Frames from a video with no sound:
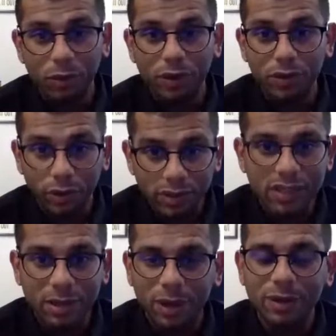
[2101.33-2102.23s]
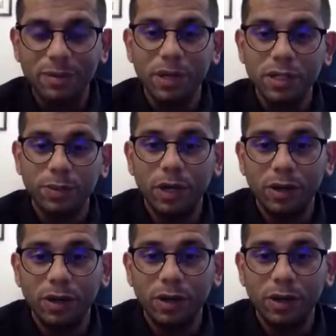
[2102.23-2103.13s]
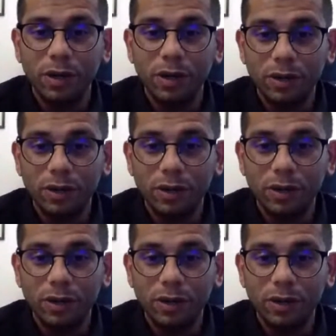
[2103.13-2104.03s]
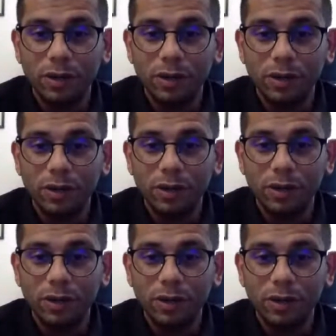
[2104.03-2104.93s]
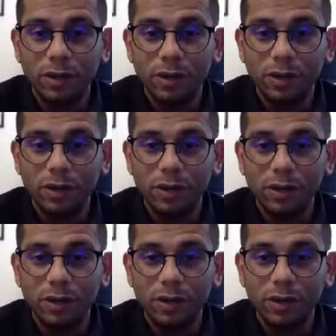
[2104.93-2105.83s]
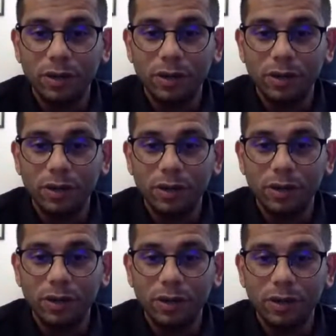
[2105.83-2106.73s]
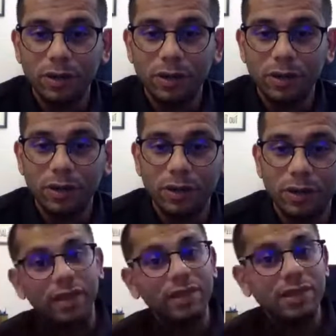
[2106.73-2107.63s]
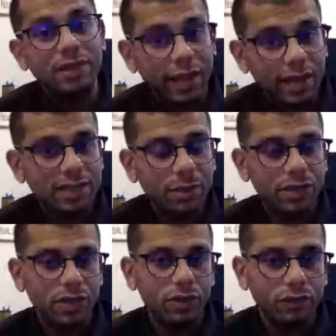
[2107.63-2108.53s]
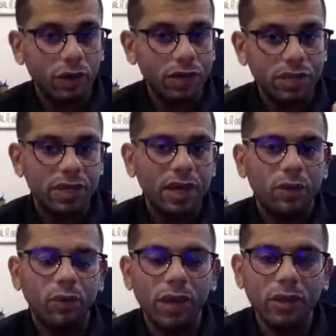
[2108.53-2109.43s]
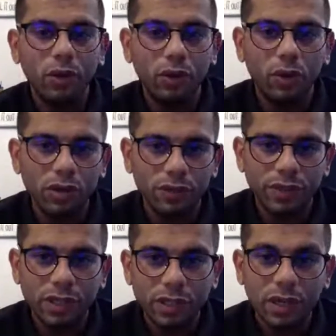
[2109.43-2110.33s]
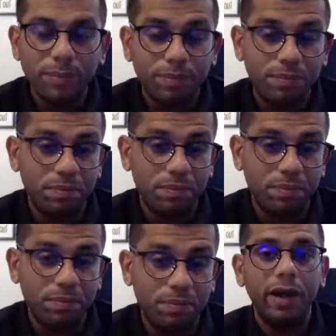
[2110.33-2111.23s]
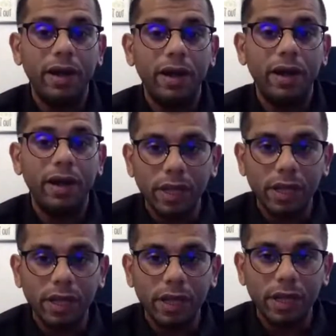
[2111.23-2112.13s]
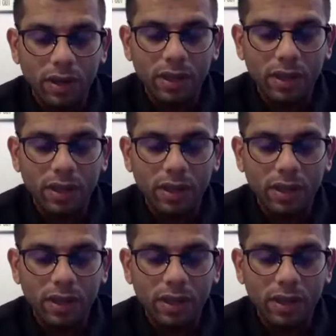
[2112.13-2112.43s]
going to not say about it much because I thought some of it was part of my introduction of the program itself. So, and in the second semester, you've got one core course, which is Comparative Public Law.